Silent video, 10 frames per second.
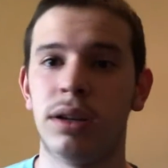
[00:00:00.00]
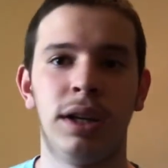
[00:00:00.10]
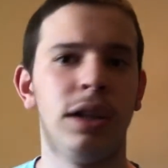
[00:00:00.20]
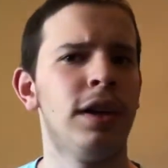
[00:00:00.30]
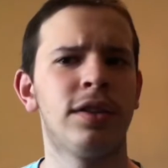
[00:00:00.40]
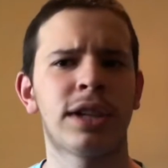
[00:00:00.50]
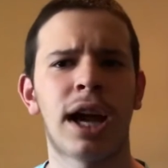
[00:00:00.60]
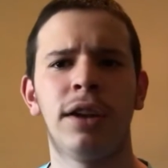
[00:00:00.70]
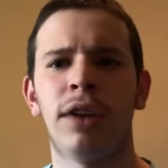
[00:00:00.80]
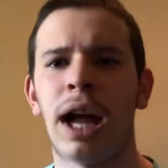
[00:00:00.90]
it's
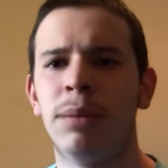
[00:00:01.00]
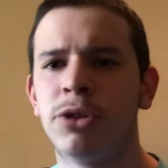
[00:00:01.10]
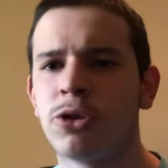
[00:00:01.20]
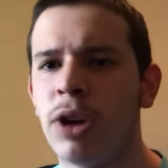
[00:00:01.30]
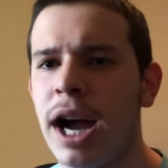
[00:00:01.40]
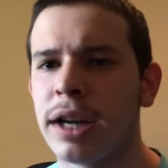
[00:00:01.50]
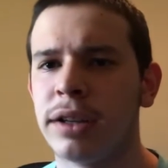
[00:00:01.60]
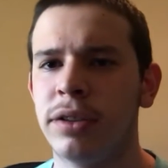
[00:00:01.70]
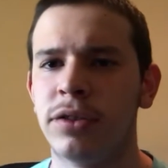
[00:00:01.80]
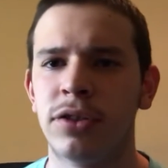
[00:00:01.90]
kind of abstract, and
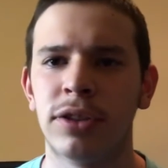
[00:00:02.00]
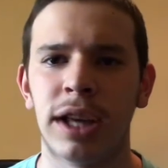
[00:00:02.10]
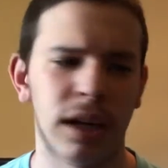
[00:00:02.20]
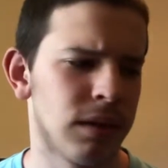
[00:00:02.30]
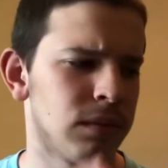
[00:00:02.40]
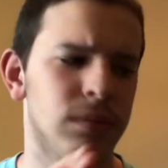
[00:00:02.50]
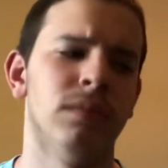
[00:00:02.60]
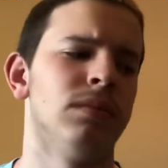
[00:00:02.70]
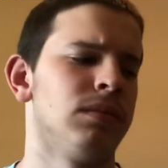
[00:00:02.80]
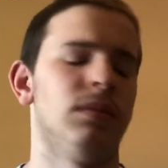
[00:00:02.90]
it's just like,
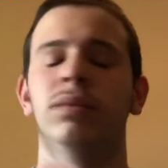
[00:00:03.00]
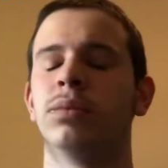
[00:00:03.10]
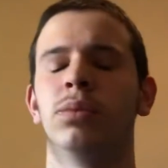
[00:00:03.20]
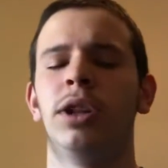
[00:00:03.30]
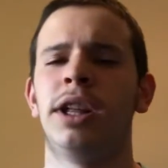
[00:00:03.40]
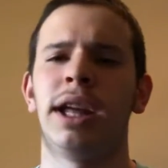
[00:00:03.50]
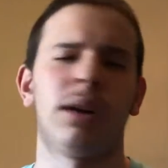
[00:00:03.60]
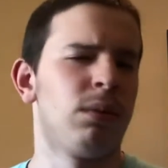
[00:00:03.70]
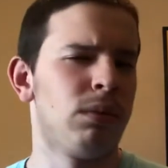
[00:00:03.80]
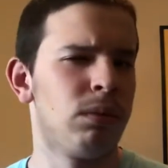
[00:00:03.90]
really like,
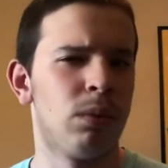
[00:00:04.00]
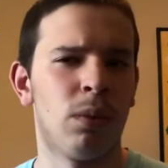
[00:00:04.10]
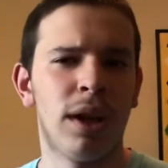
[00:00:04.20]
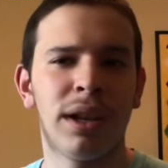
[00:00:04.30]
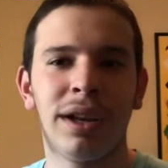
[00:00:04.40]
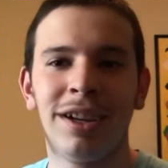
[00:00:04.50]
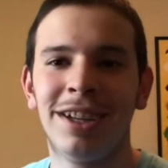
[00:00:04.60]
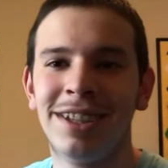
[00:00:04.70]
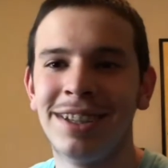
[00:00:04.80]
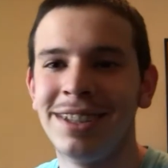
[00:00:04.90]
what?
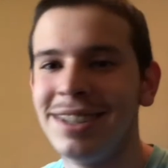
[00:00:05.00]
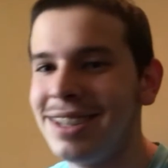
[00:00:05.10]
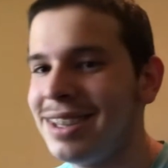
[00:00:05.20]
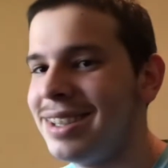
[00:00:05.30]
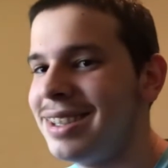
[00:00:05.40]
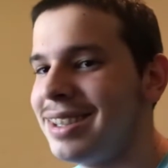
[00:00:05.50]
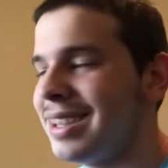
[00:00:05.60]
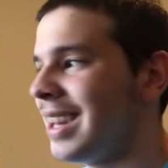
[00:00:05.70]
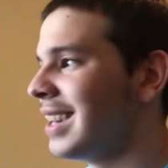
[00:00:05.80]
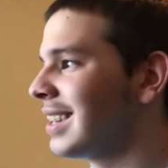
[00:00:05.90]

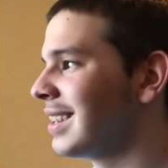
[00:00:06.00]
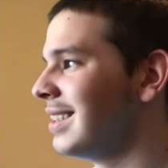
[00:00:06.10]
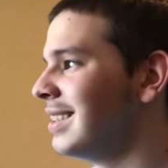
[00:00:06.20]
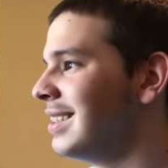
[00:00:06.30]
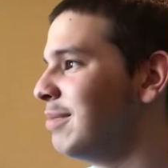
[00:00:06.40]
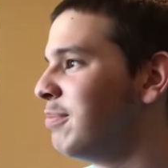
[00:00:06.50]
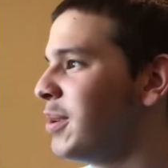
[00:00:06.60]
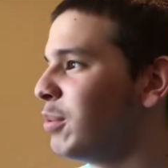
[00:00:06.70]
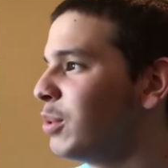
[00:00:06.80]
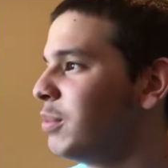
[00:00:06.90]
Like,
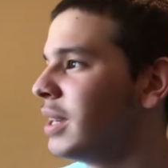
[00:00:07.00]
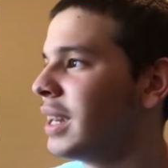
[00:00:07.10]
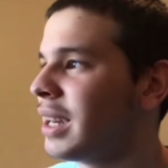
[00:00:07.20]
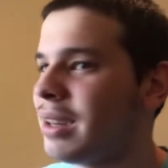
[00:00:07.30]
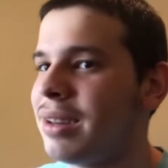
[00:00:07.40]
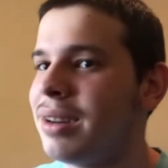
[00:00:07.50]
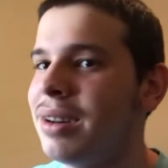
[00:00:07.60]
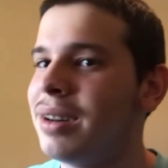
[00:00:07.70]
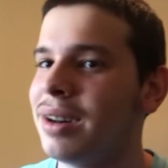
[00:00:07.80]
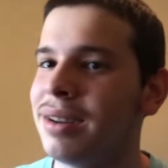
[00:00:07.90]
people will be like,
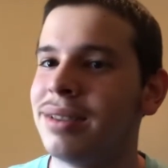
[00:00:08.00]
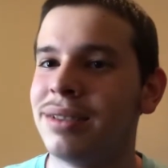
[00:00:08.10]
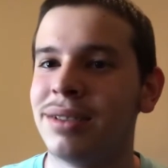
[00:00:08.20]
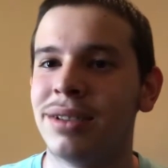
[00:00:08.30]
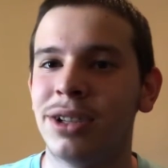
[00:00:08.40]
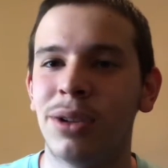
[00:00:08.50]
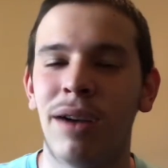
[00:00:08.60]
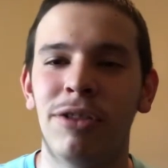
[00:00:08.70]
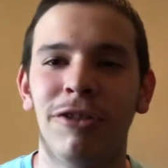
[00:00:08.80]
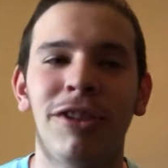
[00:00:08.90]
huh. You'll have
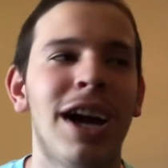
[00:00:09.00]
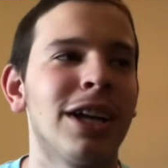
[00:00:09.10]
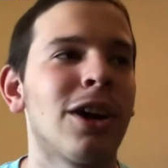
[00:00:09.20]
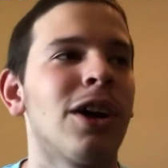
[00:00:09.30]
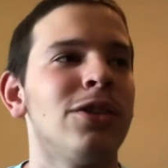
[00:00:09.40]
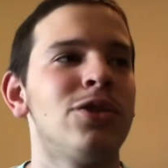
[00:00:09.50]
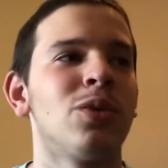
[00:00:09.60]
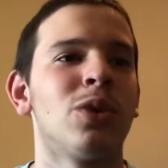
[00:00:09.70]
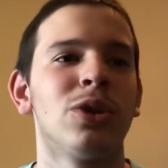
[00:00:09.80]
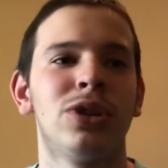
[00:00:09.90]
the fine
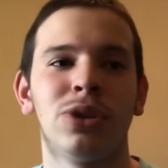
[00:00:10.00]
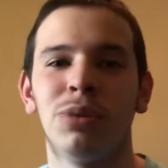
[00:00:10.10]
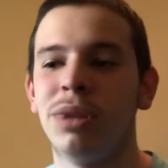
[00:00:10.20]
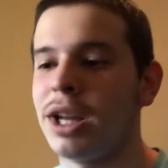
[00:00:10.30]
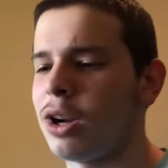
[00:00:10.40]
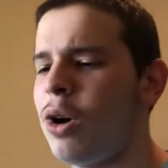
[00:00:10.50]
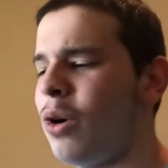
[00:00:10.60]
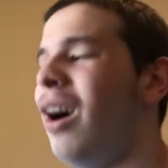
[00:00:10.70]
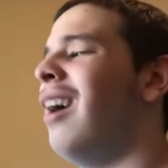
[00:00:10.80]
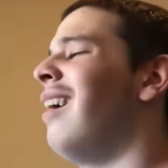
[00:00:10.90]
connoisseurs who'll be like, oh,
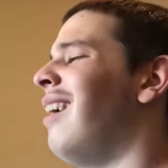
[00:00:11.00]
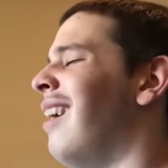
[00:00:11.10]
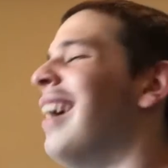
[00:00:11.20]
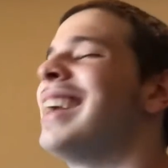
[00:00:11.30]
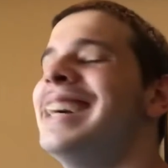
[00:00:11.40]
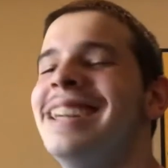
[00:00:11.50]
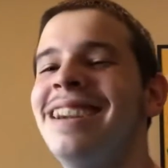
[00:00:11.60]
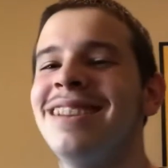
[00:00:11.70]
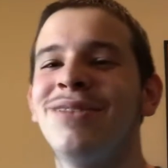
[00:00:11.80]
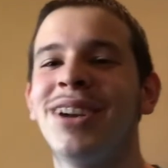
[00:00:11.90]
haha, I get it,
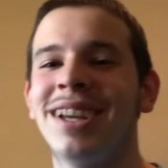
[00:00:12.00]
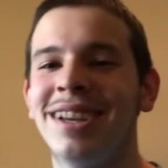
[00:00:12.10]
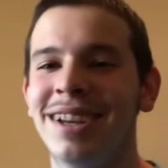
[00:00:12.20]
it's funny.